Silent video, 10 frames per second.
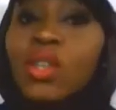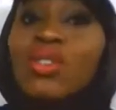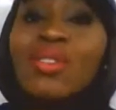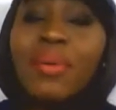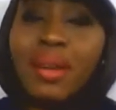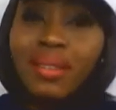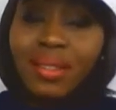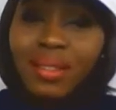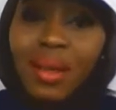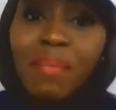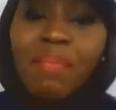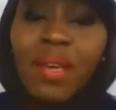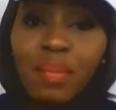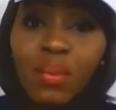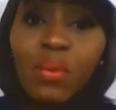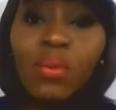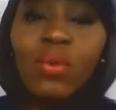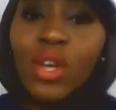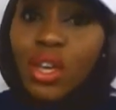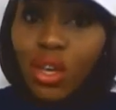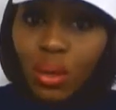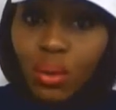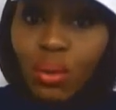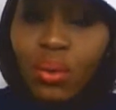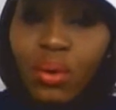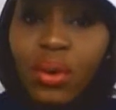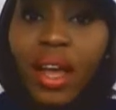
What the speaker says: So there are some people you